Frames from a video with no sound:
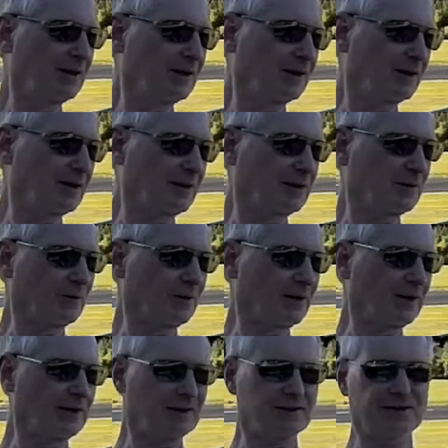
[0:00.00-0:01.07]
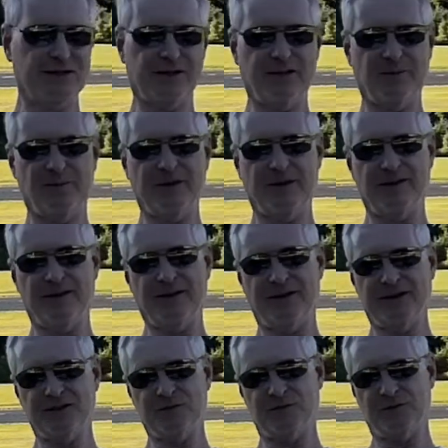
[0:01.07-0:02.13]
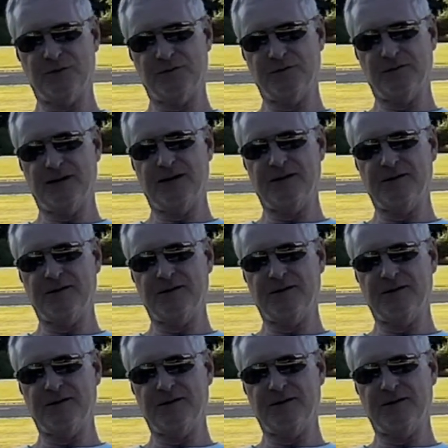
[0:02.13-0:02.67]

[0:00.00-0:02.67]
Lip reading: You're going to want a second pair of eyes when you fly,